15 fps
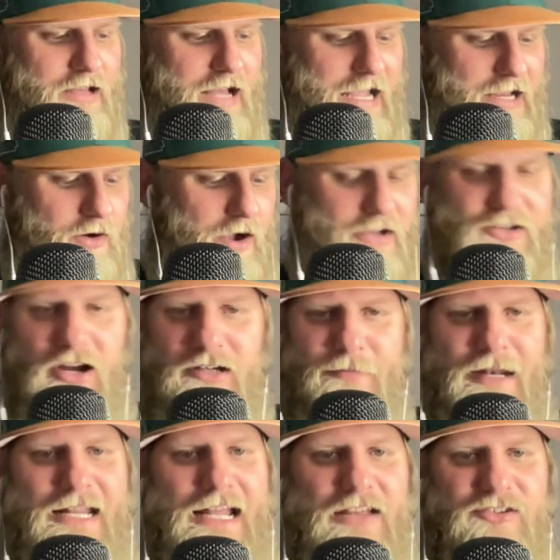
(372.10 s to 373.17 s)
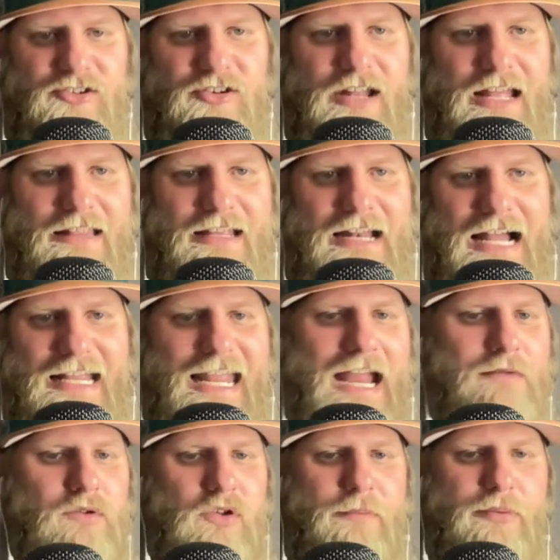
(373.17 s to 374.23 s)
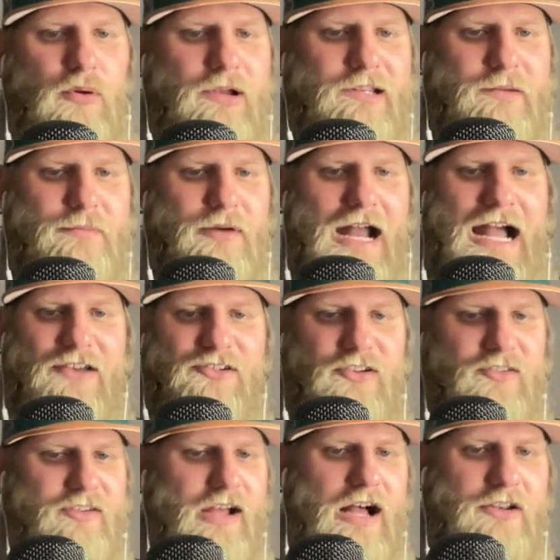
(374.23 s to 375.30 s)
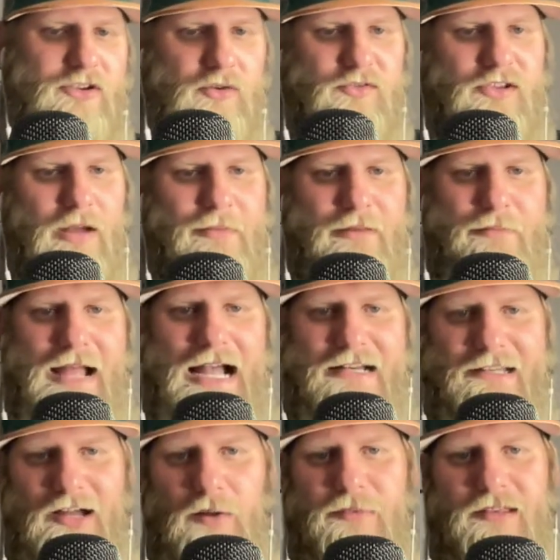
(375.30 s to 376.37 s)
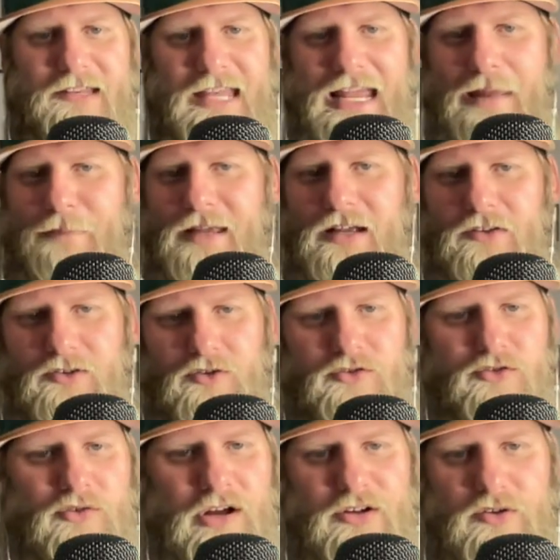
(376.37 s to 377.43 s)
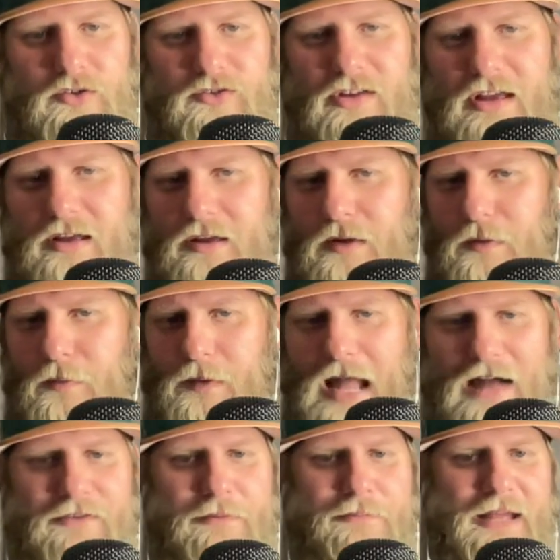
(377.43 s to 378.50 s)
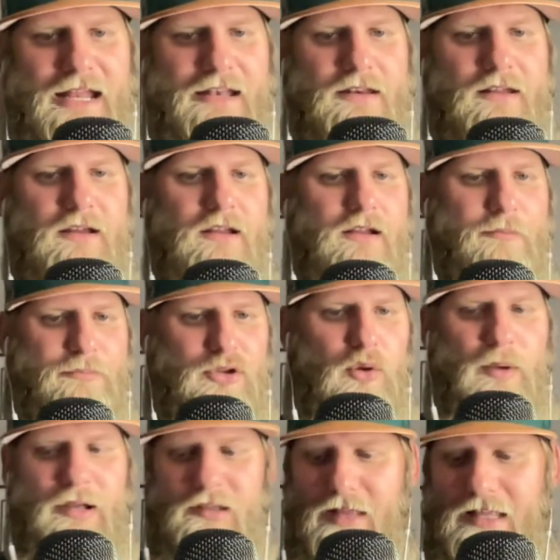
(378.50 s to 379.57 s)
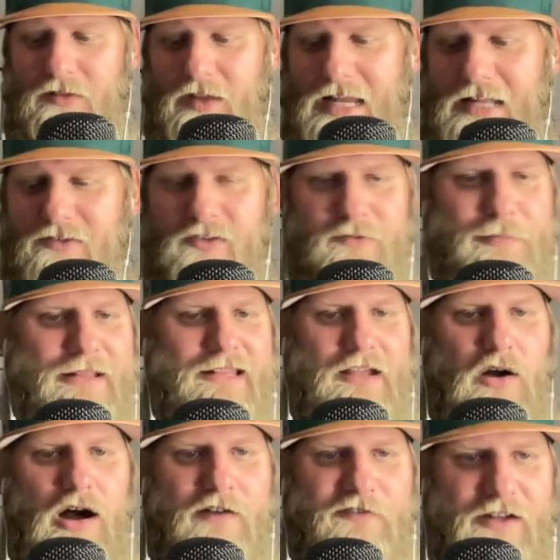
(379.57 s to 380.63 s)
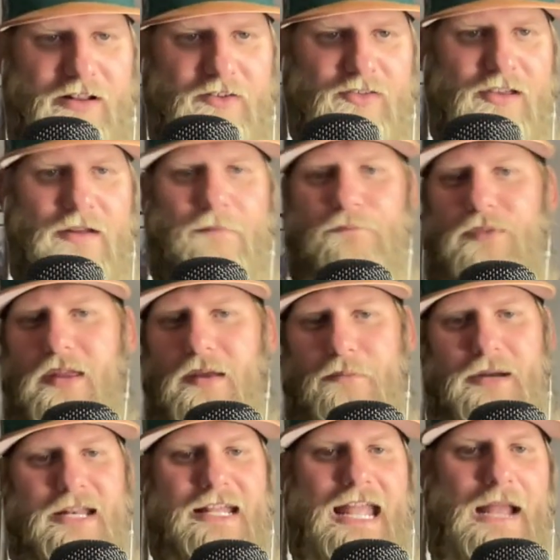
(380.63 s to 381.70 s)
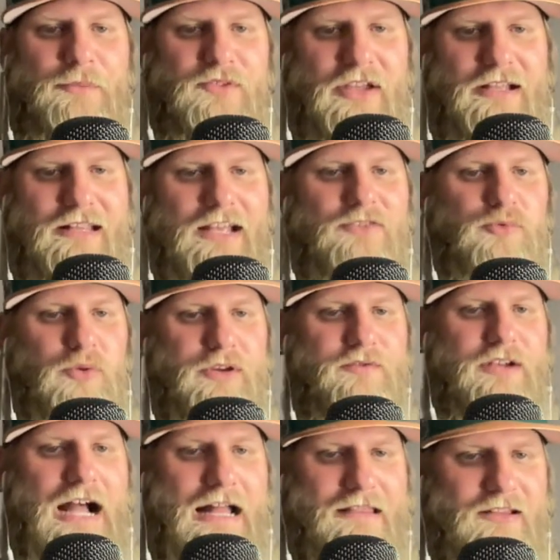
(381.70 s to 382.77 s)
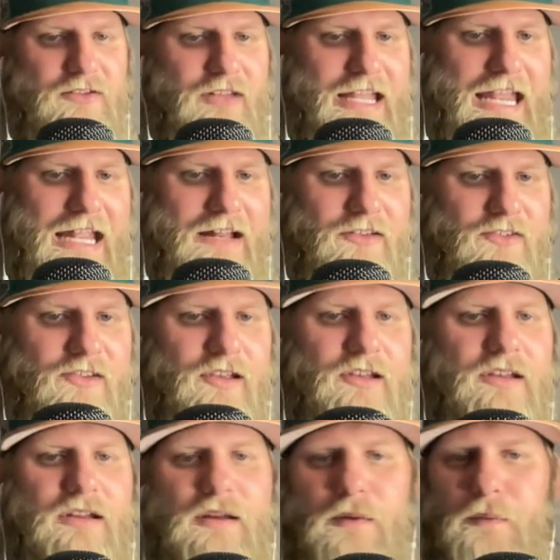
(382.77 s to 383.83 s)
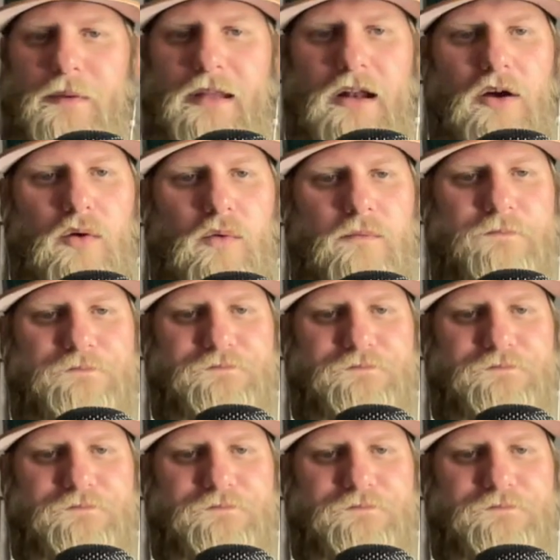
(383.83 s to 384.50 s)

you know, I talked about it yesterday that I can't really point to Brash and Santos coming back to help the team because their struggles haven't been blowing late leads. It's been the offense. But in games like this where you've got the leads, you know,